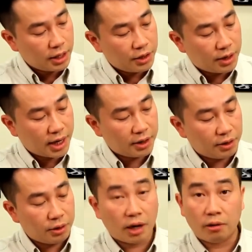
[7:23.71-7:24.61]
you can
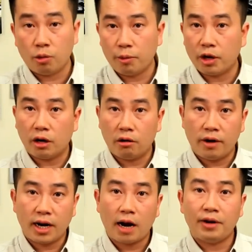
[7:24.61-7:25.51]
do what we call a
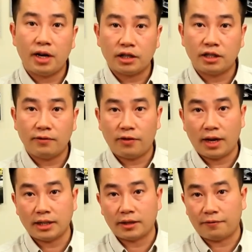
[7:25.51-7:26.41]
red eye reduction
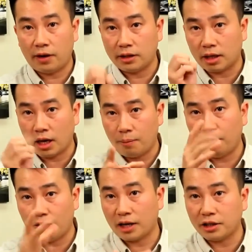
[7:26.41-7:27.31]
flash that fires a couple
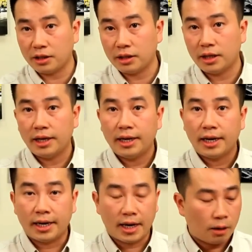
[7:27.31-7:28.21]
flashes,
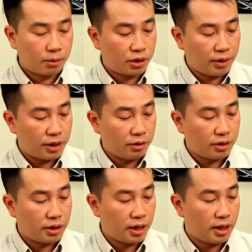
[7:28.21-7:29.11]
and it helps to
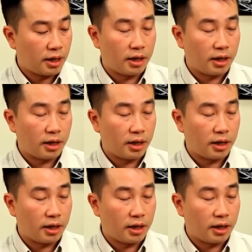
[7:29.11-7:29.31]
reduce the